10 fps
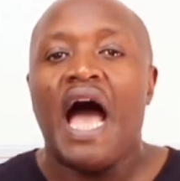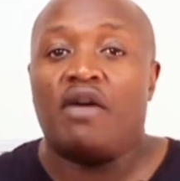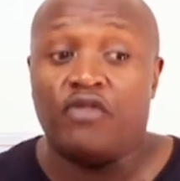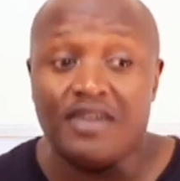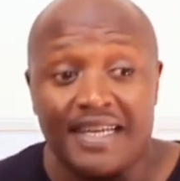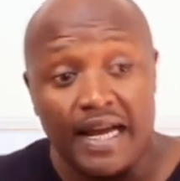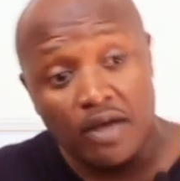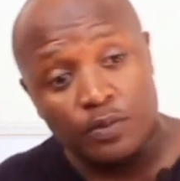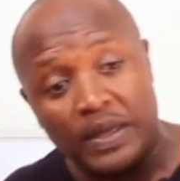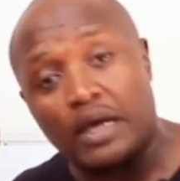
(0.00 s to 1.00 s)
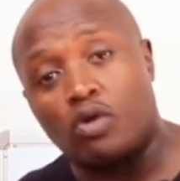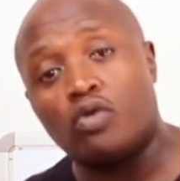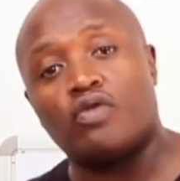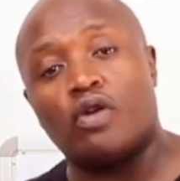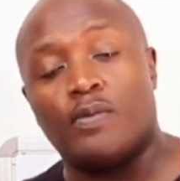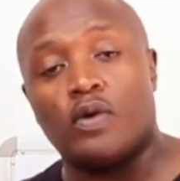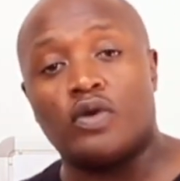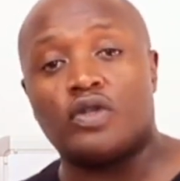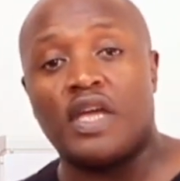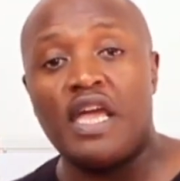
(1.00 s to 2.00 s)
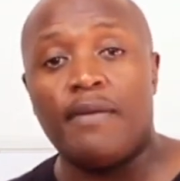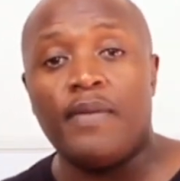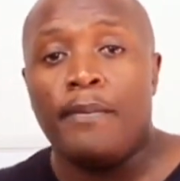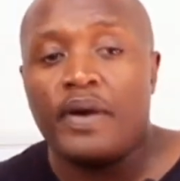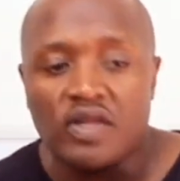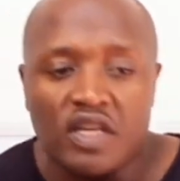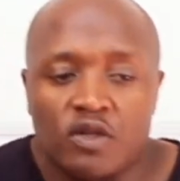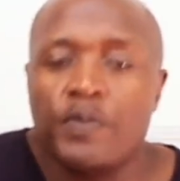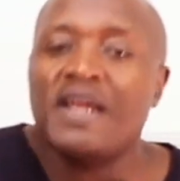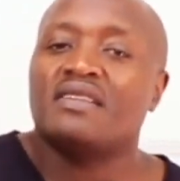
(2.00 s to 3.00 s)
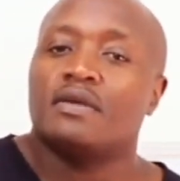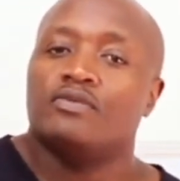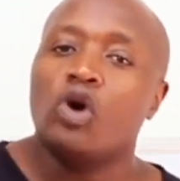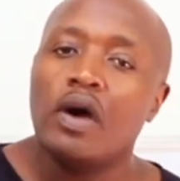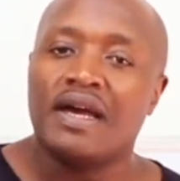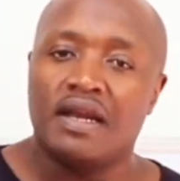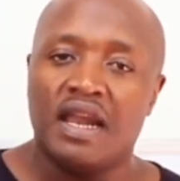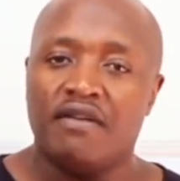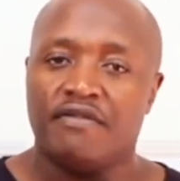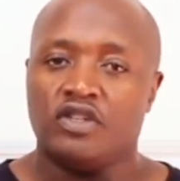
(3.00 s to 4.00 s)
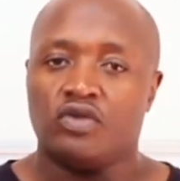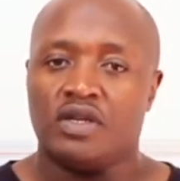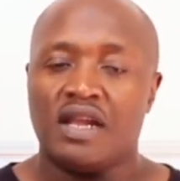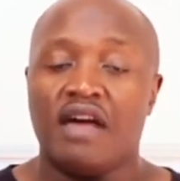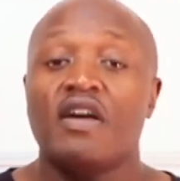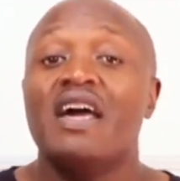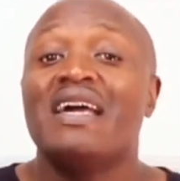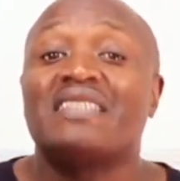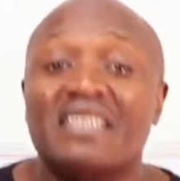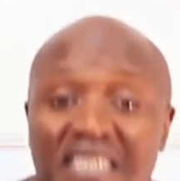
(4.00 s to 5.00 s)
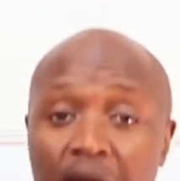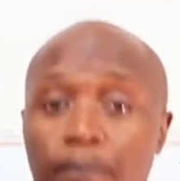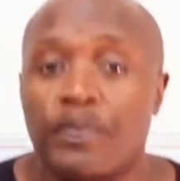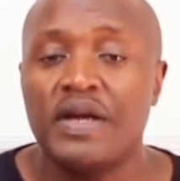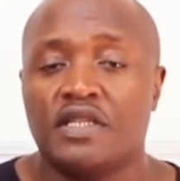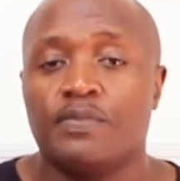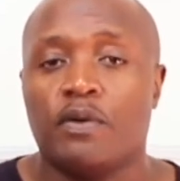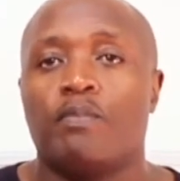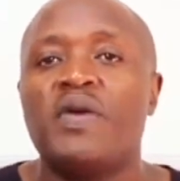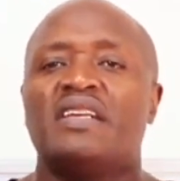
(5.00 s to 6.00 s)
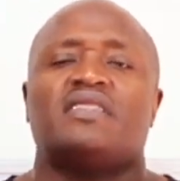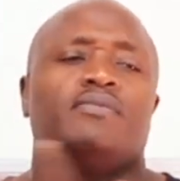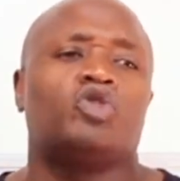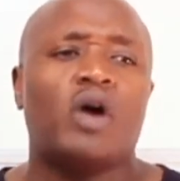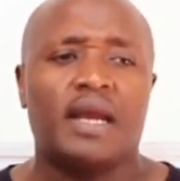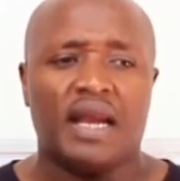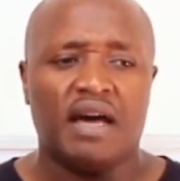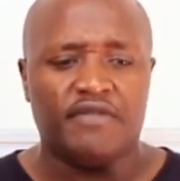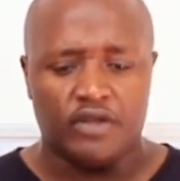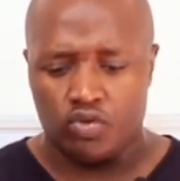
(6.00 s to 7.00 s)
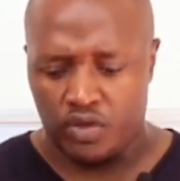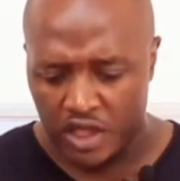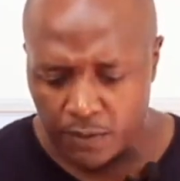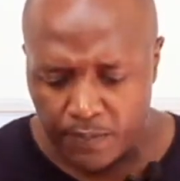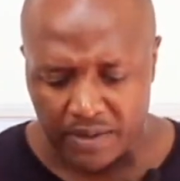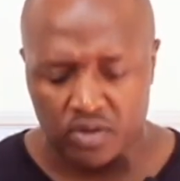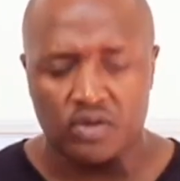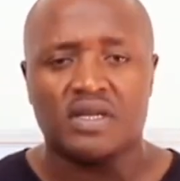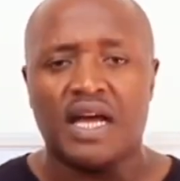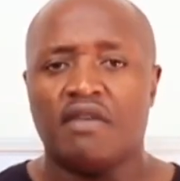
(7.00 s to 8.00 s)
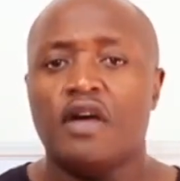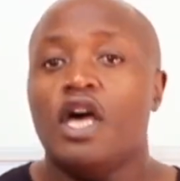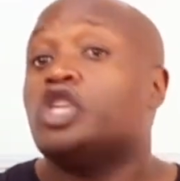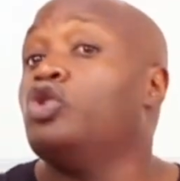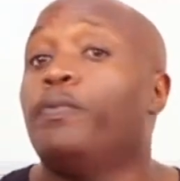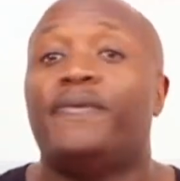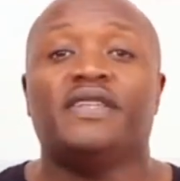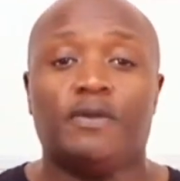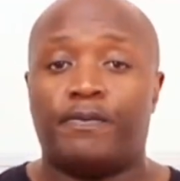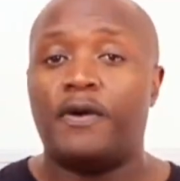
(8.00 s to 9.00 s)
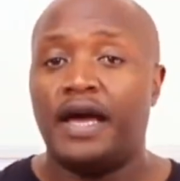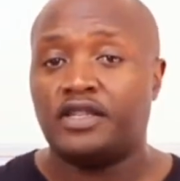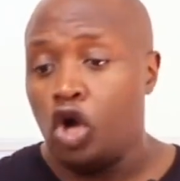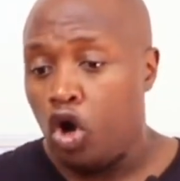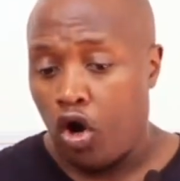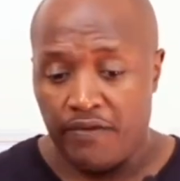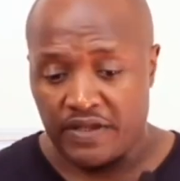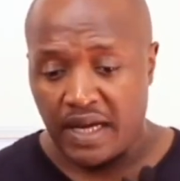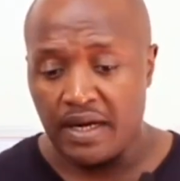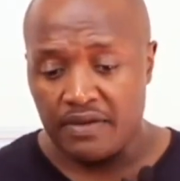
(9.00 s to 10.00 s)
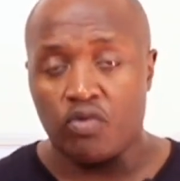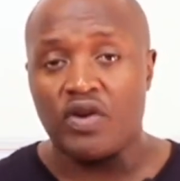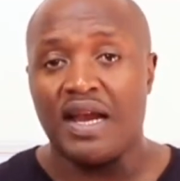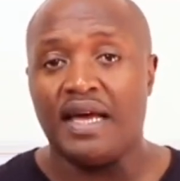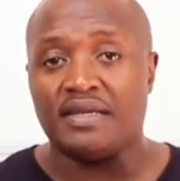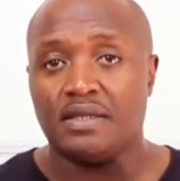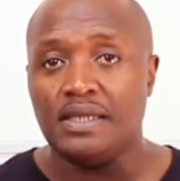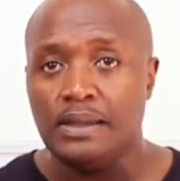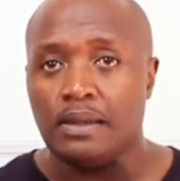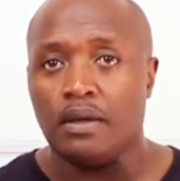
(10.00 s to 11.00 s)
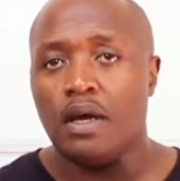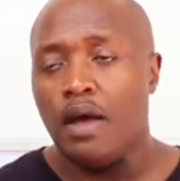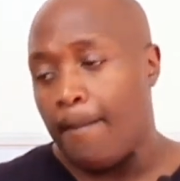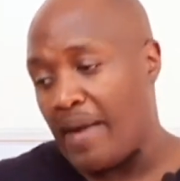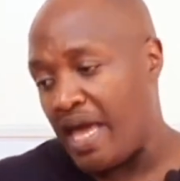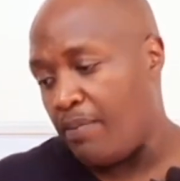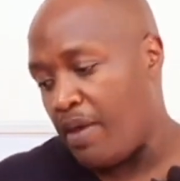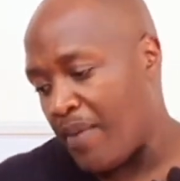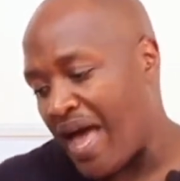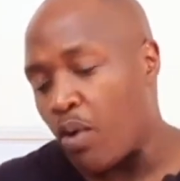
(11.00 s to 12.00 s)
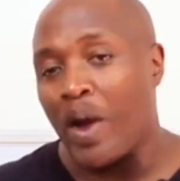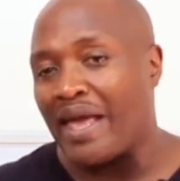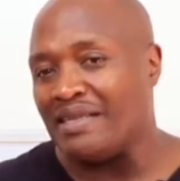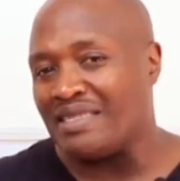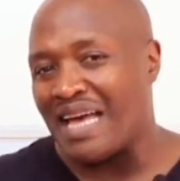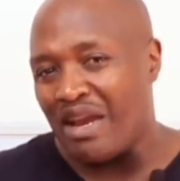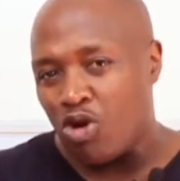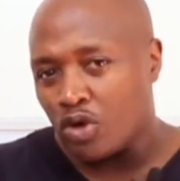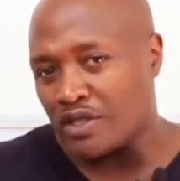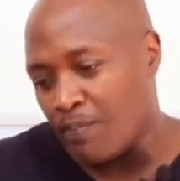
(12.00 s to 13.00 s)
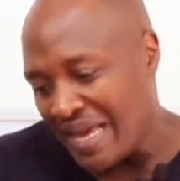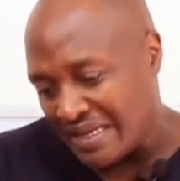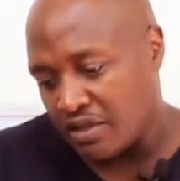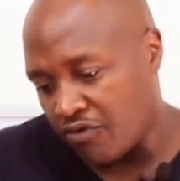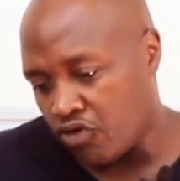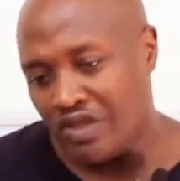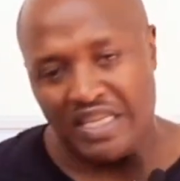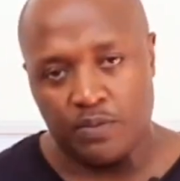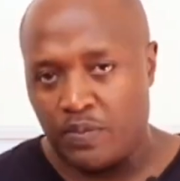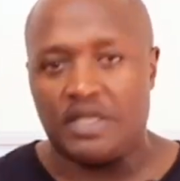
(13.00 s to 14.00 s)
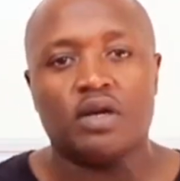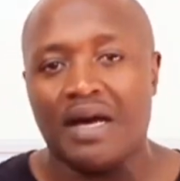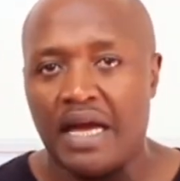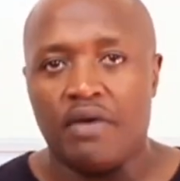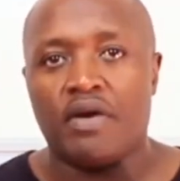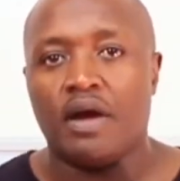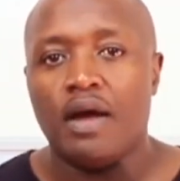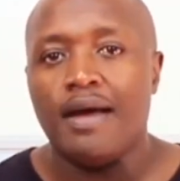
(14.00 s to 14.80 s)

I felt like I was being a good role model to him because I was bringing some joy and love into his life. It's the same principle. Bring some joy and love into this person's life. You'll be surprised. All of a sudden, they realize, oh, maybe my ways are not meant for this particular area.